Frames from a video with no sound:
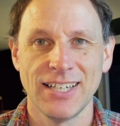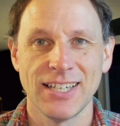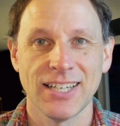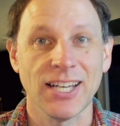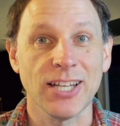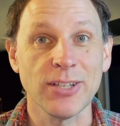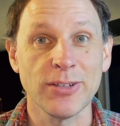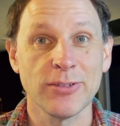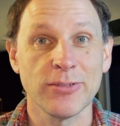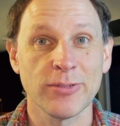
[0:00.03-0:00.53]

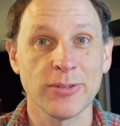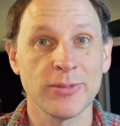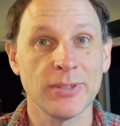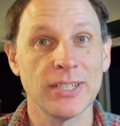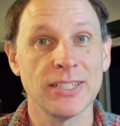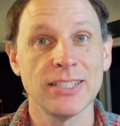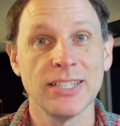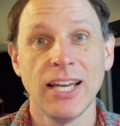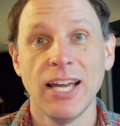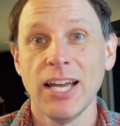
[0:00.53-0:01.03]
Hello
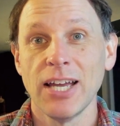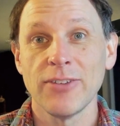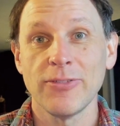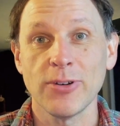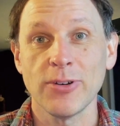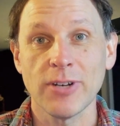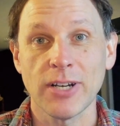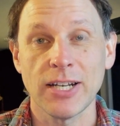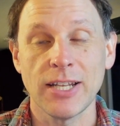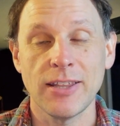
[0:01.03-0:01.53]
everyone!
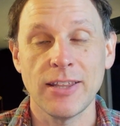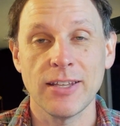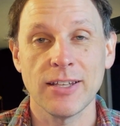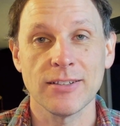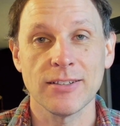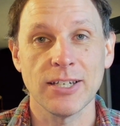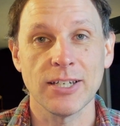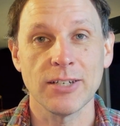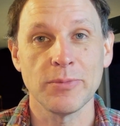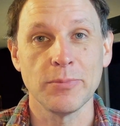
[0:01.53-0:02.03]
If you're
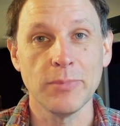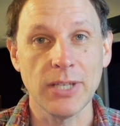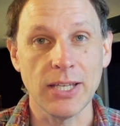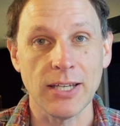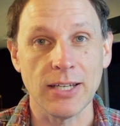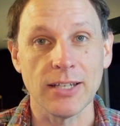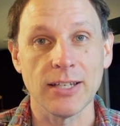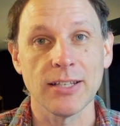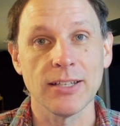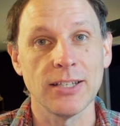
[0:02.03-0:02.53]
anything like
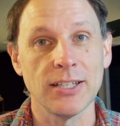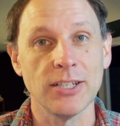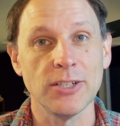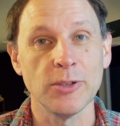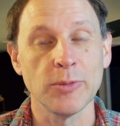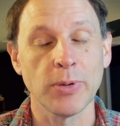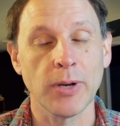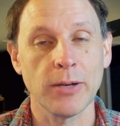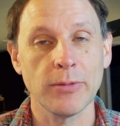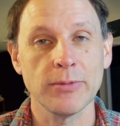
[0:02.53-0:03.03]
me, then
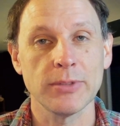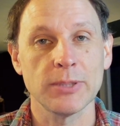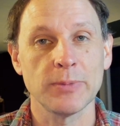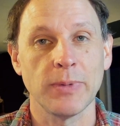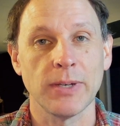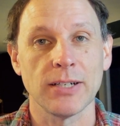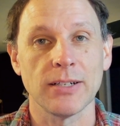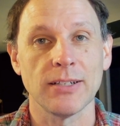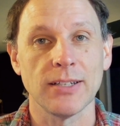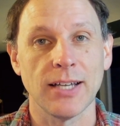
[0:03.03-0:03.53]
you probably
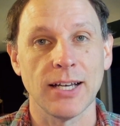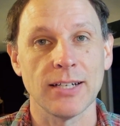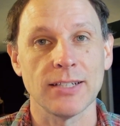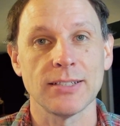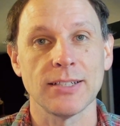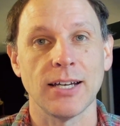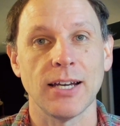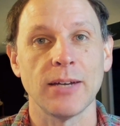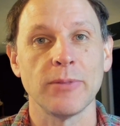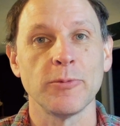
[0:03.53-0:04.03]
spend a lot
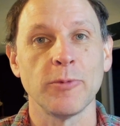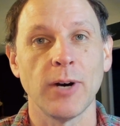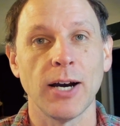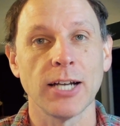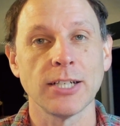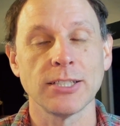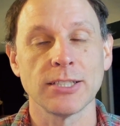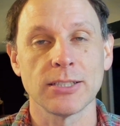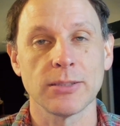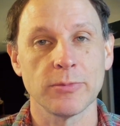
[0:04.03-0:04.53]
of time
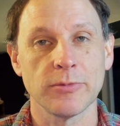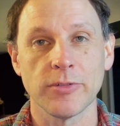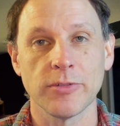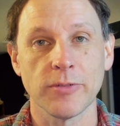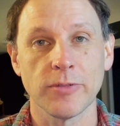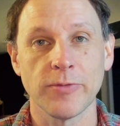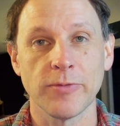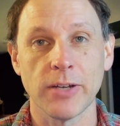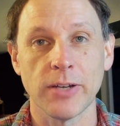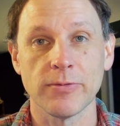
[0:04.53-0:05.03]
watching some of
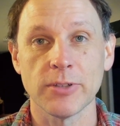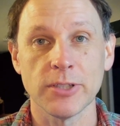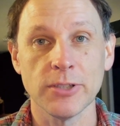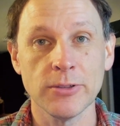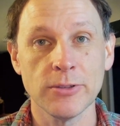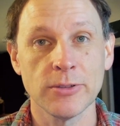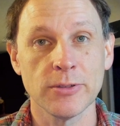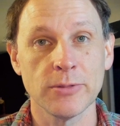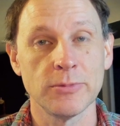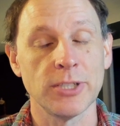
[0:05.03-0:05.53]
your favorite
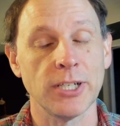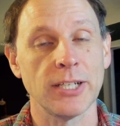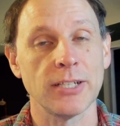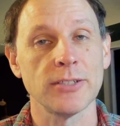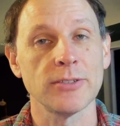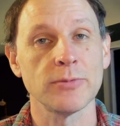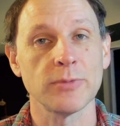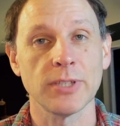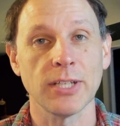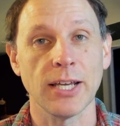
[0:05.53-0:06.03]
YouTube
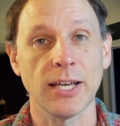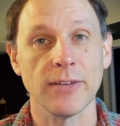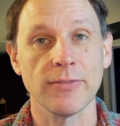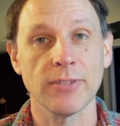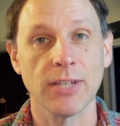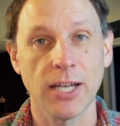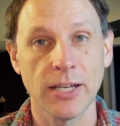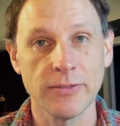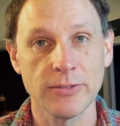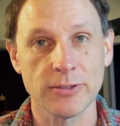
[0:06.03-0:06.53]
channels when they
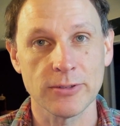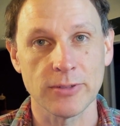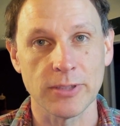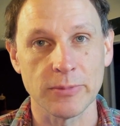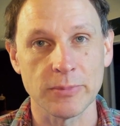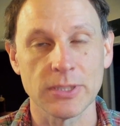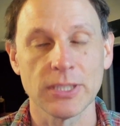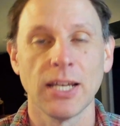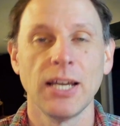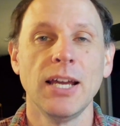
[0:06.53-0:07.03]
have live
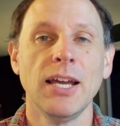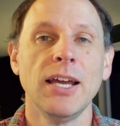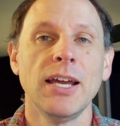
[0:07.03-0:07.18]
streams.